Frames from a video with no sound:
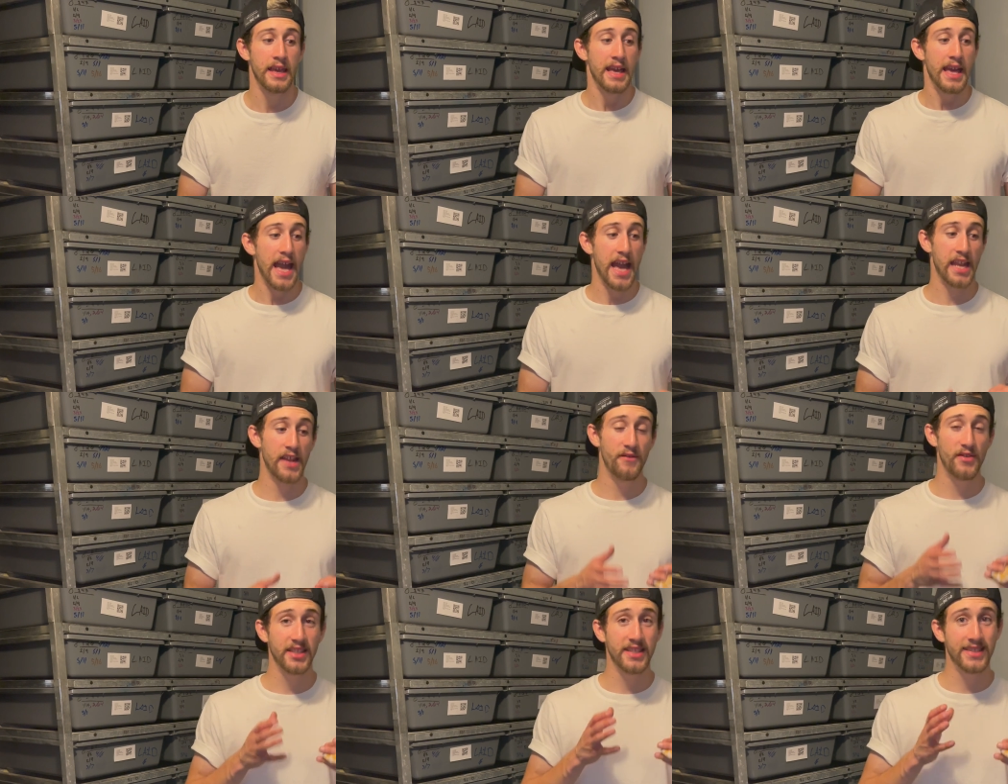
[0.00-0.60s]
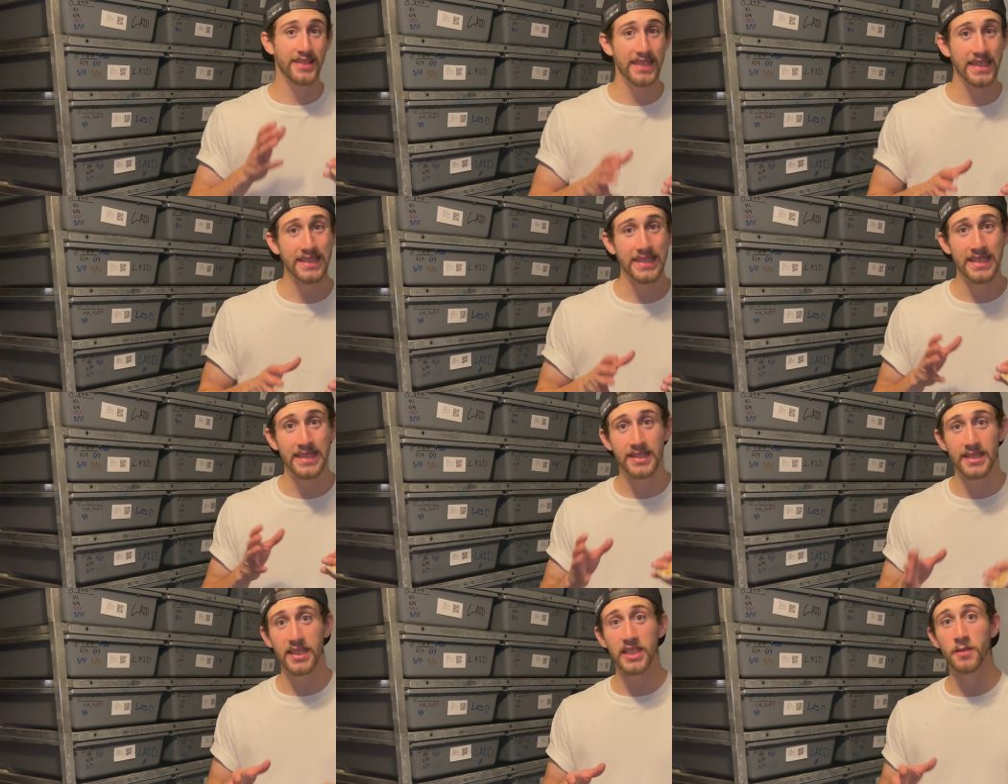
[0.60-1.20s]
And if it's
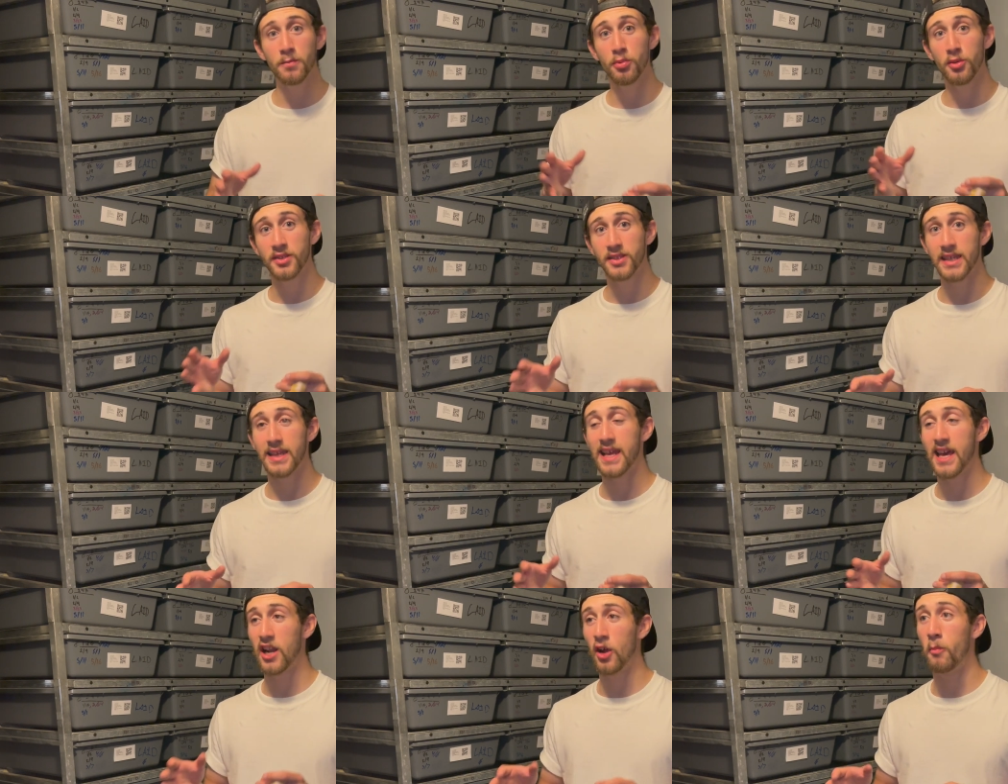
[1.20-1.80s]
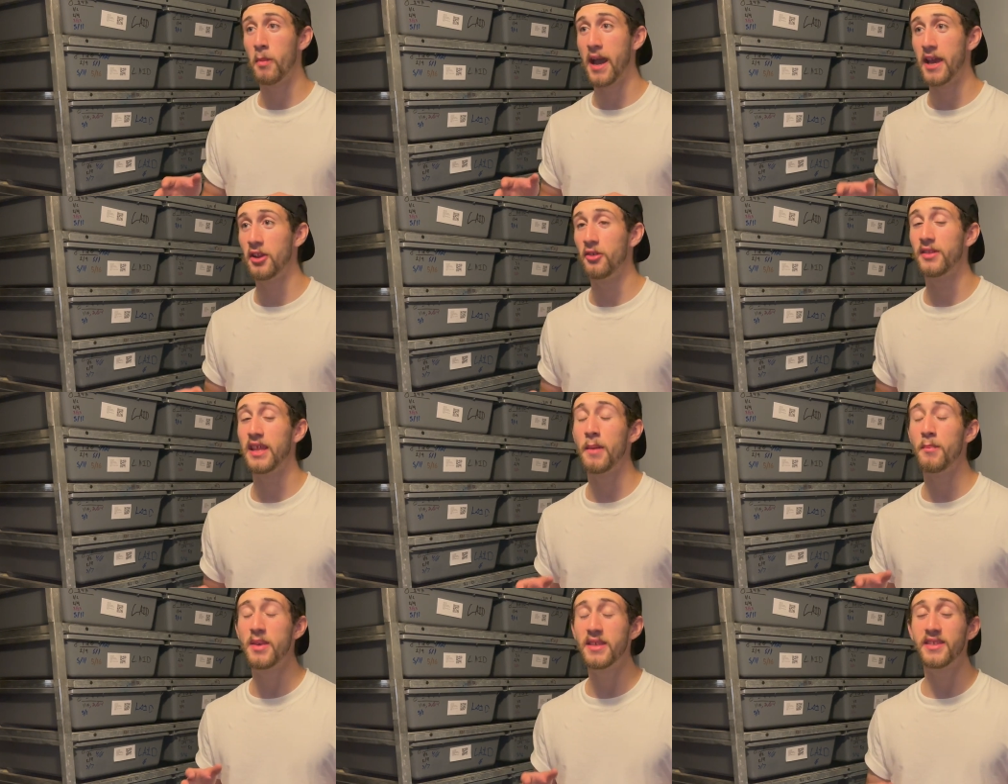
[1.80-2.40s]
66% het albino,
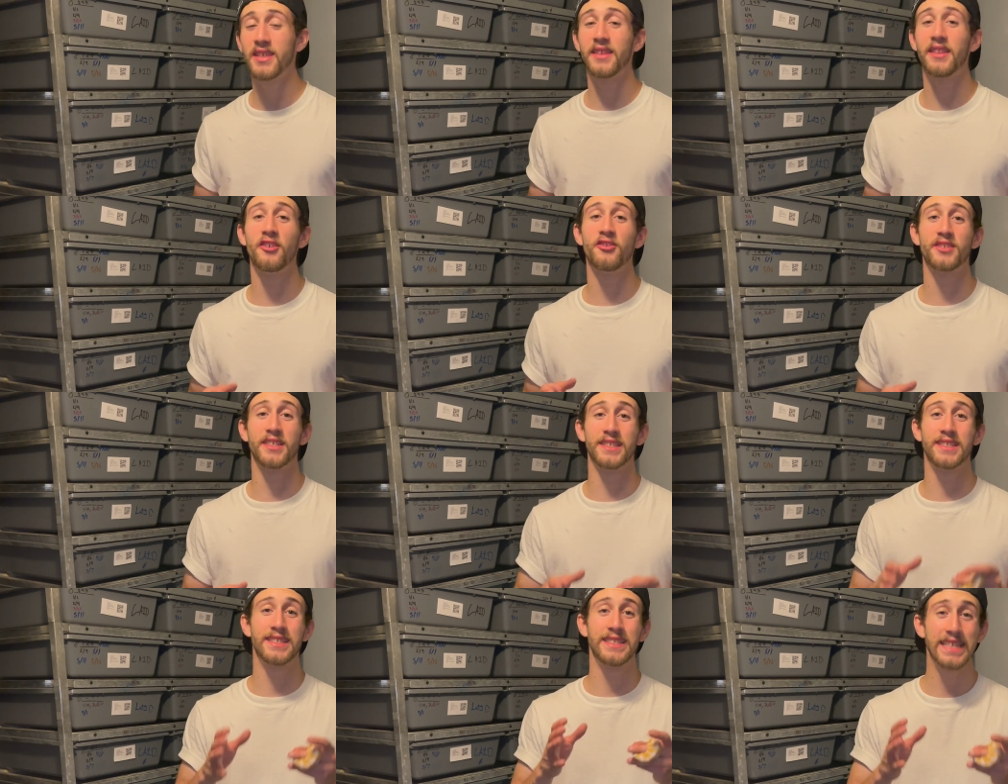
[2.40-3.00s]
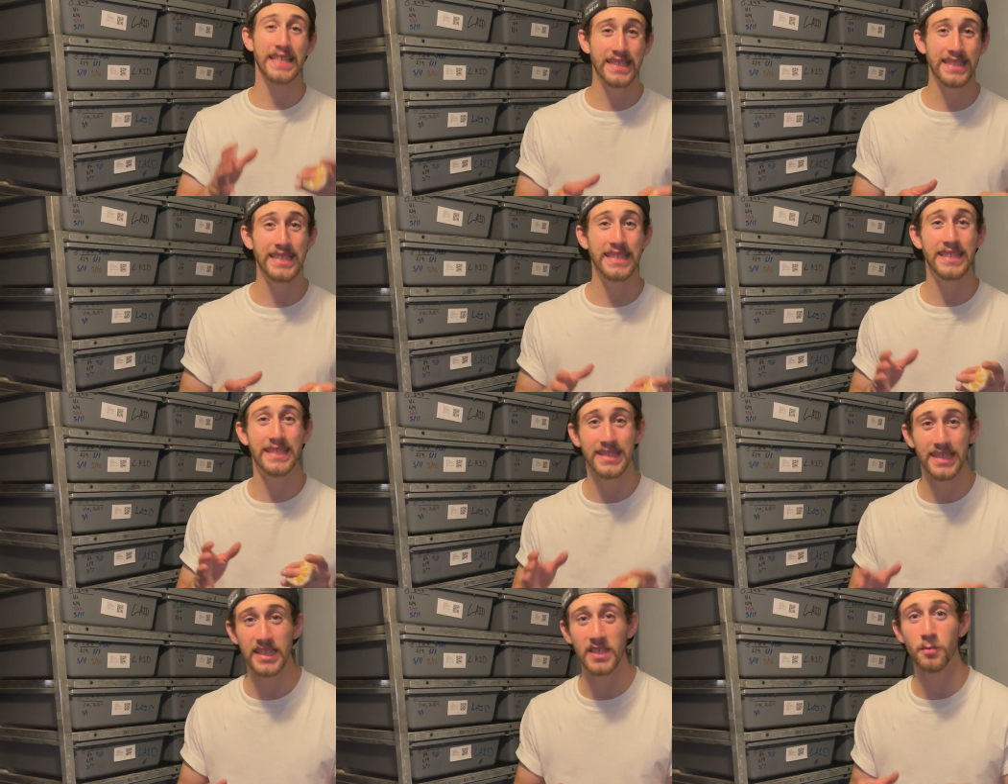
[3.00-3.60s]
that means that there's a
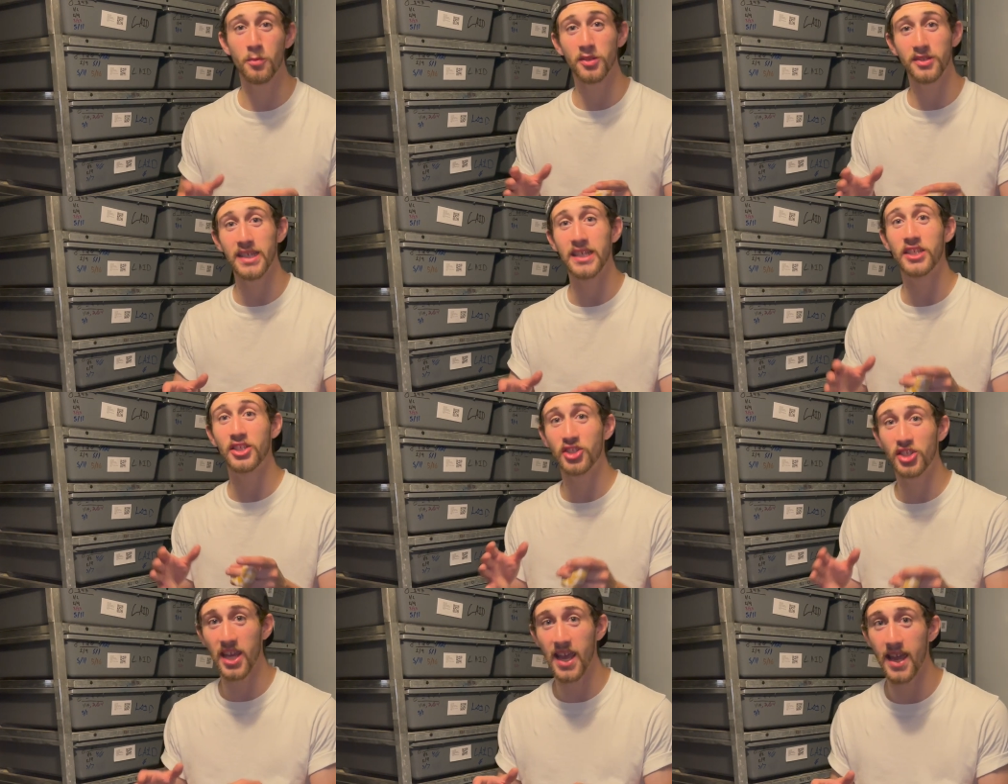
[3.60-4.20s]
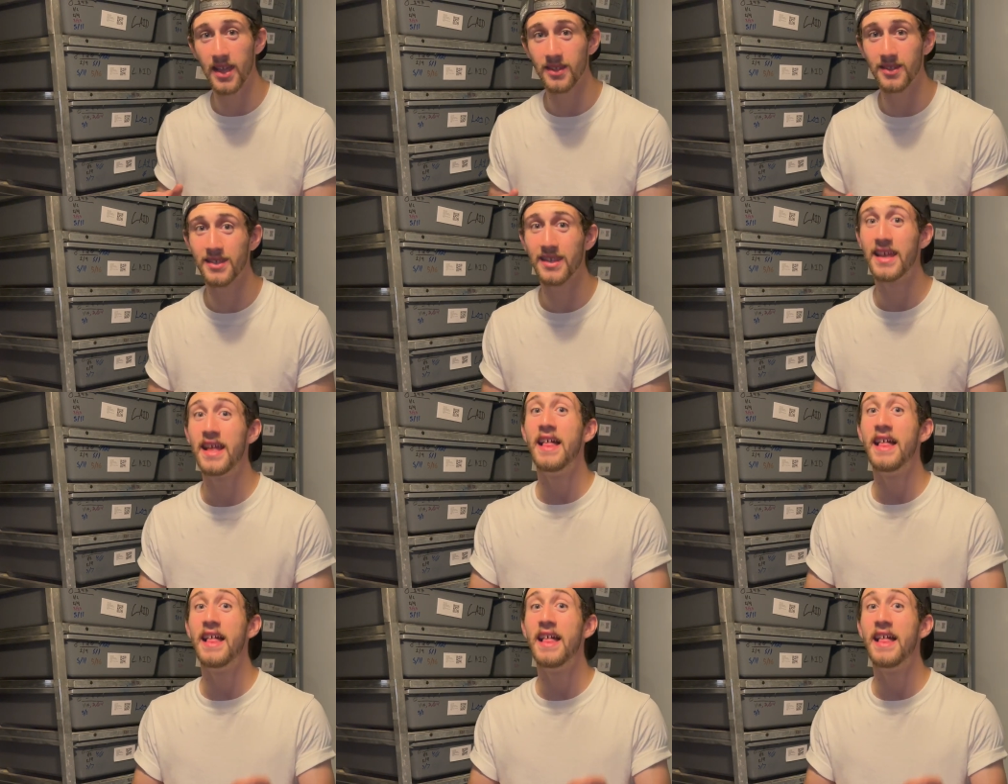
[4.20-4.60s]
66% chance